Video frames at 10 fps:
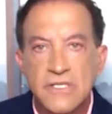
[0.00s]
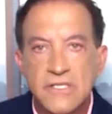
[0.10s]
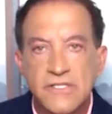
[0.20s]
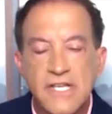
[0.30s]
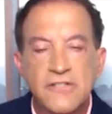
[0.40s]

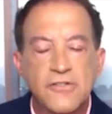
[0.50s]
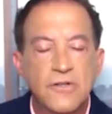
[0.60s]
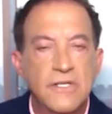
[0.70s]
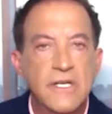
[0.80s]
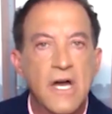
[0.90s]
and
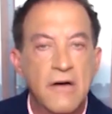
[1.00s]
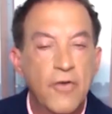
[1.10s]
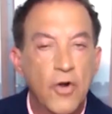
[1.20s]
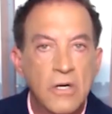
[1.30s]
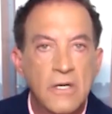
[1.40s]
censoring of
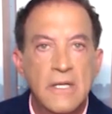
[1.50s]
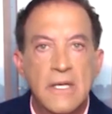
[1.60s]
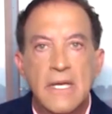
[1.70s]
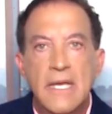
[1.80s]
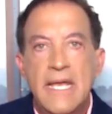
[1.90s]
her,
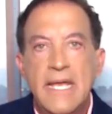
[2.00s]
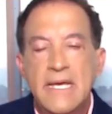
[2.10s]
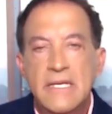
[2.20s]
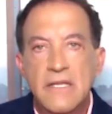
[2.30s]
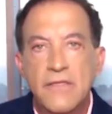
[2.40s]

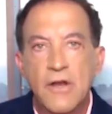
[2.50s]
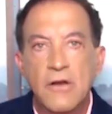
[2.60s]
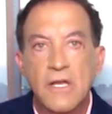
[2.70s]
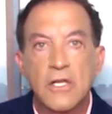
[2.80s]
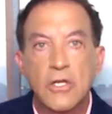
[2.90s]
and they're
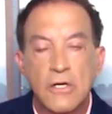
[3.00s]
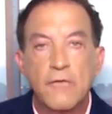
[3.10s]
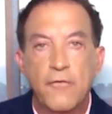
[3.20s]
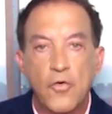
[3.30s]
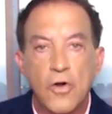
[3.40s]
going to look
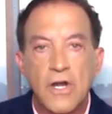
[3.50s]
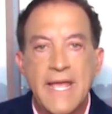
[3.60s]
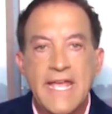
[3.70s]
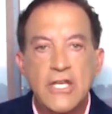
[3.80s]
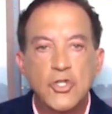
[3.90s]
for
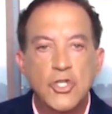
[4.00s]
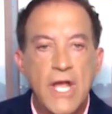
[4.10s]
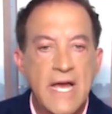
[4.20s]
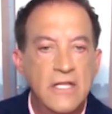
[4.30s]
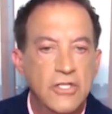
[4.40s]
a
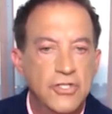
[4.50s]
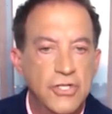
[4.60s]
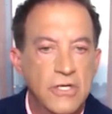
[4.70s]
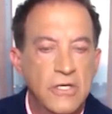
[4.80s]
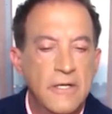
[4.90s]

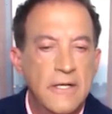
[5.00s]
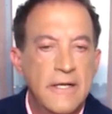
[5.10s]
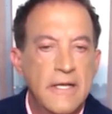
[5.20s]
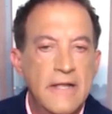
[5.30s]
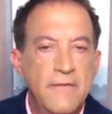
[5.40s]
challenger
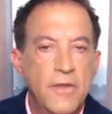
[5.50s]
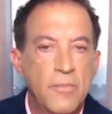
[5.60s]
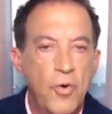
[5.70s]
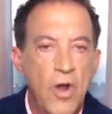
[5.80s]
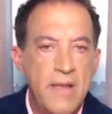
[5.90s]
in the
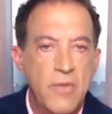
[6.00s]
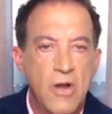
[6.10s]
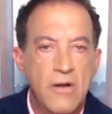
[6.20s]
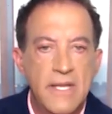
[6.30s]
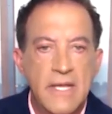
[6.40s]

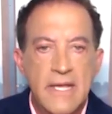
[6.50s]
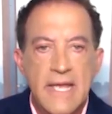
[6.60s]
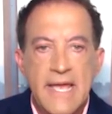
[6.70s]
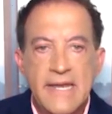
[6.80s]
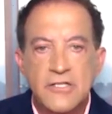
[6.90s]
primary.
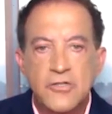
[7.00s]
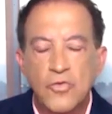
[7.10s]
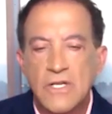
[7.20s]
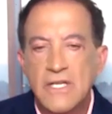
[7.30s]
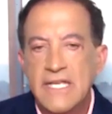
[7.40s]
And it's
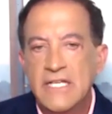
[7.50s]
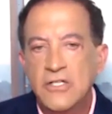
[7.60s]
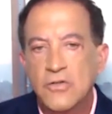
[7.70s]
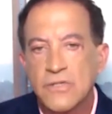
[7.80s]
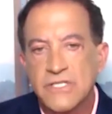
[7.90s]
really
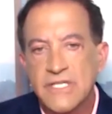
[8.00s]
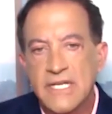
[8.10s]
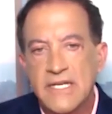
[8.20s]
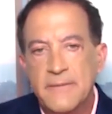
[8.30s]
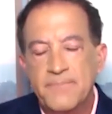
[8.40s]

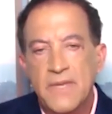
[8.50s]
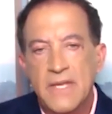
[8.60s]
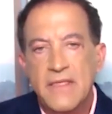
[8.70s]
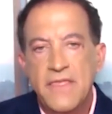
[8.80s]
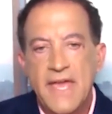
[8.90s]
interesting
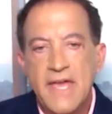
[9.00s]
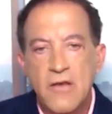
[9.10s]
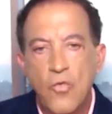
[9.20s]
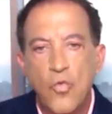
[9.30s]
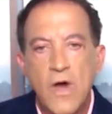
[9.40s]
that
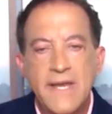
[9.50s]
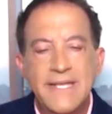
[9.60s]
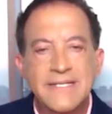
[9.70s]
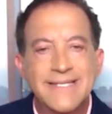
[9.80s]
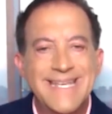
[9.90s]
what
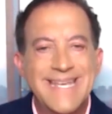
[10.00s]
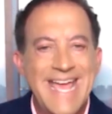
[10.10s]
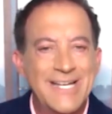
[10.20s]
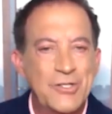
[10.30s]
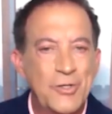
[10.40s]
is the
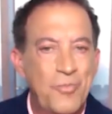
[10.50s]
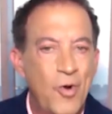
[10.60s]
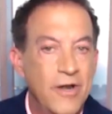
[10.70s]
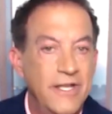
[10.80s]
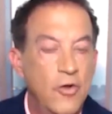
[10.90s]
national
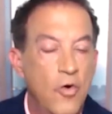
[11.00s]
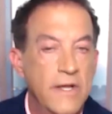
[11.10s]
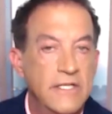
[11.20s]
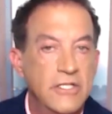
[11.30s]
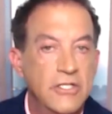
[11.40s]
party
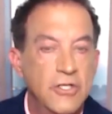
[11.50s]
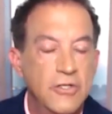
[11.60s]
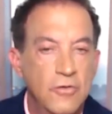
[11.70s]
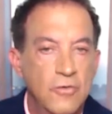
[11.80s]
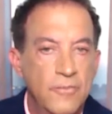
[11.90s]
going to
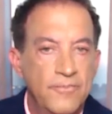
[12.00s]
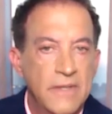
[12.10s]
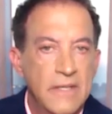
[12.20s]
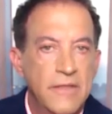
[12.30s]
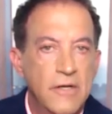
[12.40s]
do?
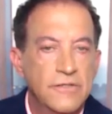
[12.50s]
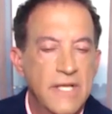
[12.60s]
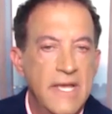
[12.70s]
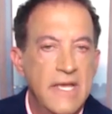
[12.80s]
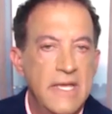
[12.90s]
There's
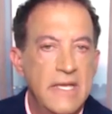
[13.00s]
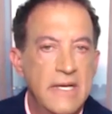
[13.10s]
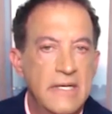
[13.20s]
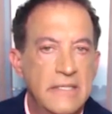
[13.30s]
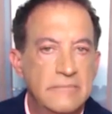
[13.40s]
a,
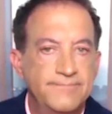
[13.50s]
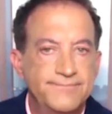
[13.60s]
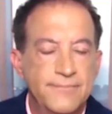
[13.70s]
um,